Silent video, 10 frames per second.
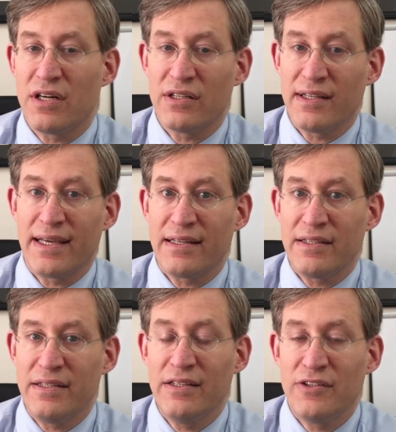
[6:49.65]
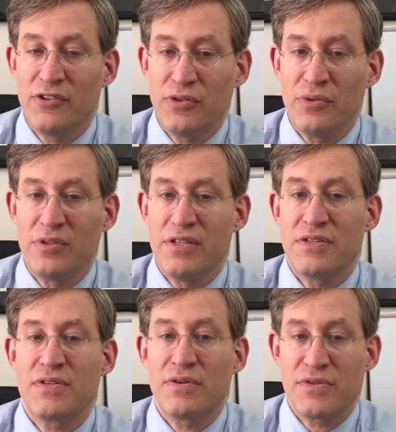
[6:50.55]
unlikely to
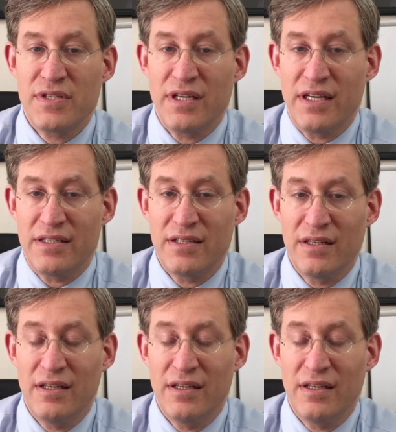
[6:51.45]
dissociate